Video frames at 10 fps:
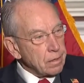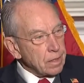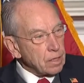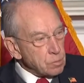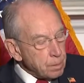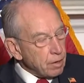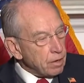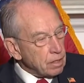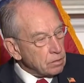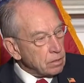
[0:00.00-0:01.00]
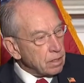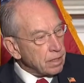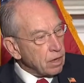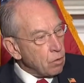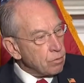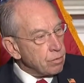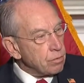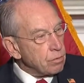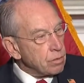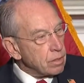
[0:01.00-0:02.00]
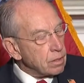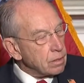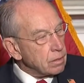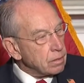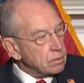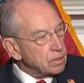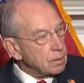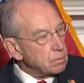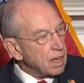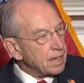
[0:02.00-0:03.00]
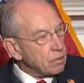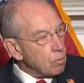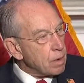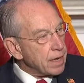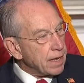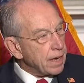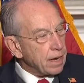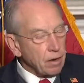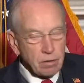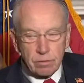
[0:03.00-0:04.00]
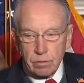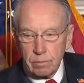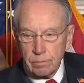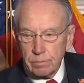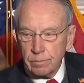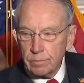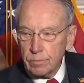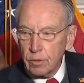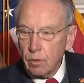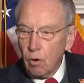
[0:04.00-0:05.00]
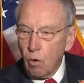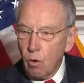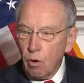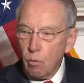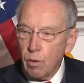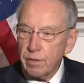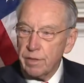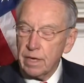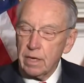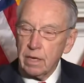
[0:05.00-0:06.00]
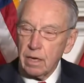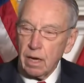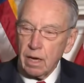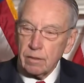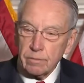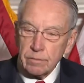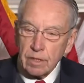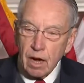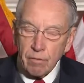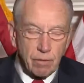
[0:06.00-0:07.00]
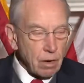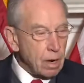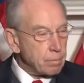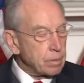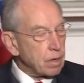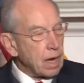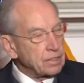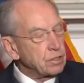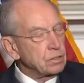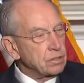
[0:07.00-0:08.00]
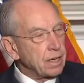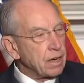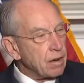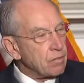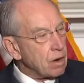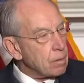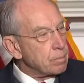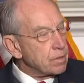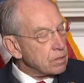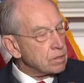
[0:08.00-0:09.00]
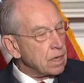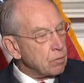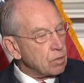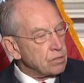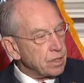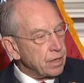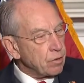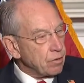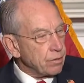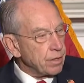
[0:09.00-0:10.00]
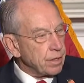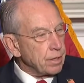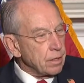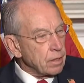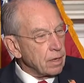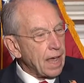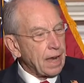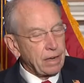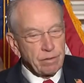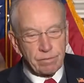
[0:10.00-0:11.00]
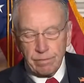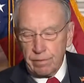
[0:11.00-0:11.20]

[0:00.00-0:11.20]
experience that they go through that seems like nobody cares. Or with the the secrecy or the lack of